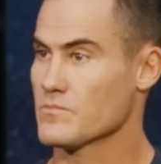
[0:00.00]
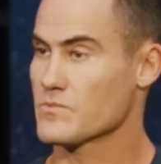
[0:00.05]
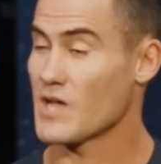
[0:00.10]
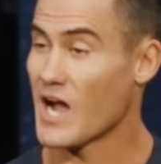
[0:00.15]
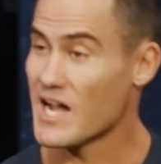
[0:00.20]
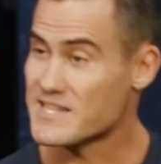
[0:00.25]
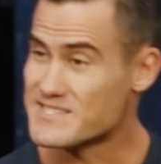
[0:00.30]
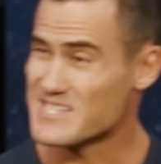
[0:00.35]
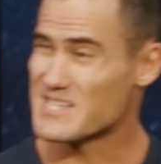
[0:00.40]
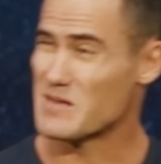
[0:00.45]

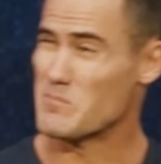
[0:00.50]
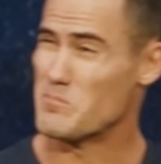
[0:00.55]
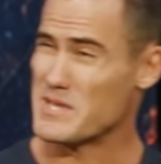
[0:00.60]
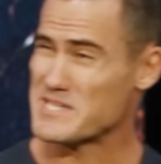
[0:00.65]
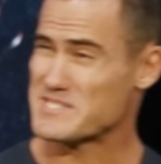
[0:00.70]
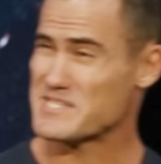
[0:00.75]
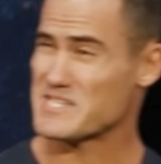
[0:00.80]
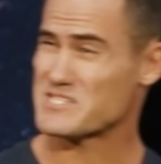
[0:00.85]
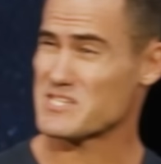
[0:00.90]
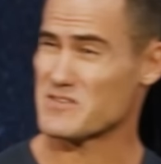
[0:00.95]
God's in the
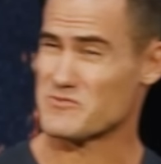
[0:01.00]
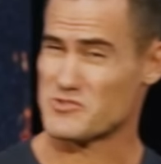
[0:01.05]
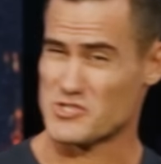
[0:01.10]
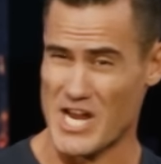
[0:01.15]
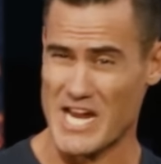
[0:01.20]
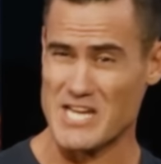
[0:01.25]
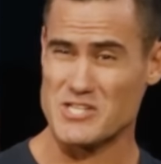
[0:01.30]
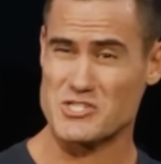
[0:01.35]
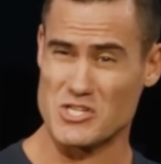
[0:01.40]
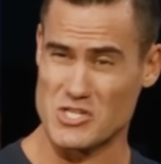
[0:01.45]
business of
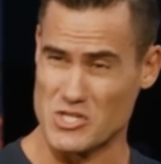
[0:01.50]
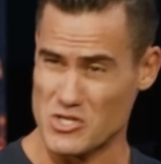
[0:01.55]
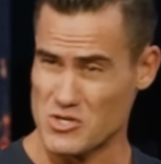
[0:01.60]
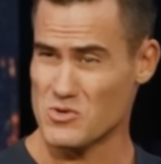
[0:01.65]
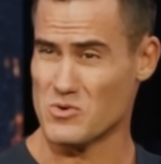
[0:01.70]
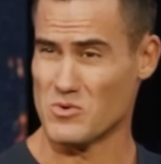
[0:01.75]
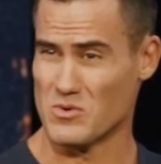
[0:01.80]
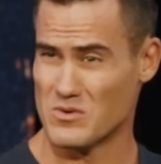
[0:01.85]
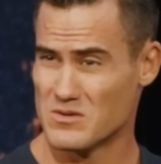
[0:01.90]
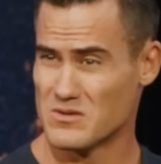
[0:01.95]
changing
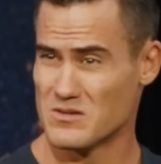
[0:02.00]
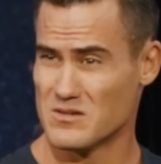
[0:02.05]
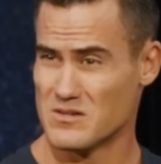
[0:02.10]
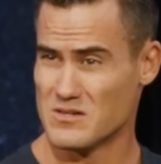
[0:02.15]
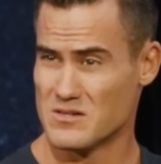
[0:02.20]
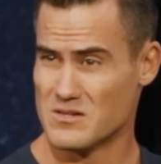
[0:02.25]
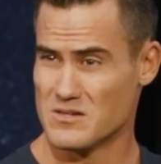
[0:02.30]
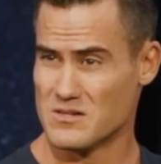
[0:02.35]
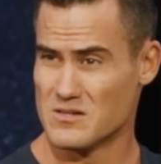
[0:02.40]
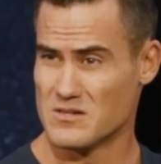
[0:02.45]
you.
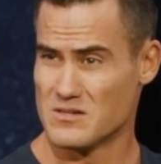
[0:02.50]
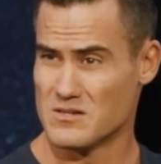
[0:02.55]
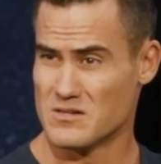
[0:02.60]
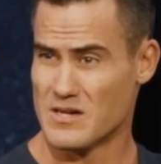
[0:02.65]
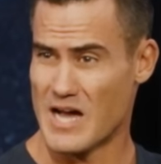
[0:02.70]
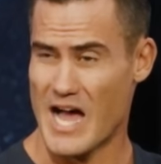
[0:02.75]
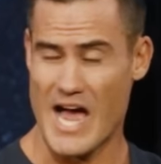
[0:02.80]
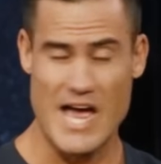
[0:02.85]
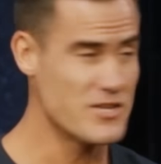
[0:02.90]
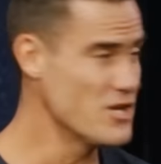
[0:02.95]

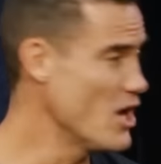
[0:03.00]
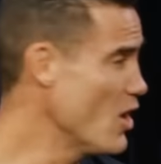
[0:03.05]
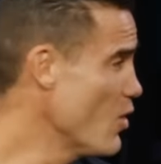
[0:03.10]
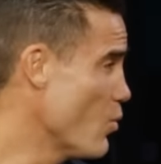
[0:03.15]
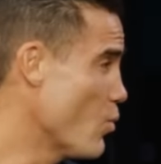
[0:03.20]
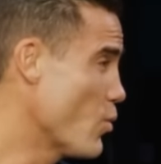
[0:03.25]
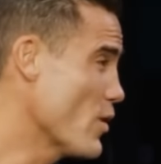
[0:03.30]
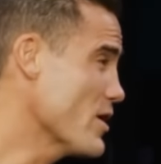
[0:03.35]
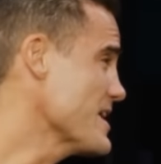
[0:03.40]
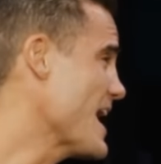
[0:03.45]
I
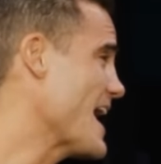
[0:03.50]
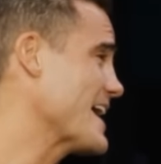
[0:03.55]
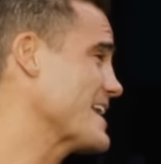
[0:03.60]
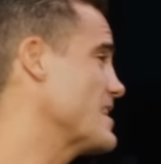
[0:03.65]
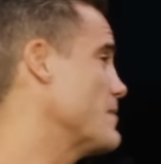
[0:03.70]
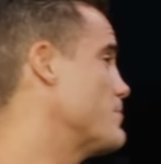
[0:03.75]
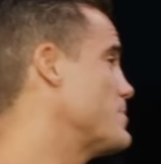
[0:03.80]
know we're not in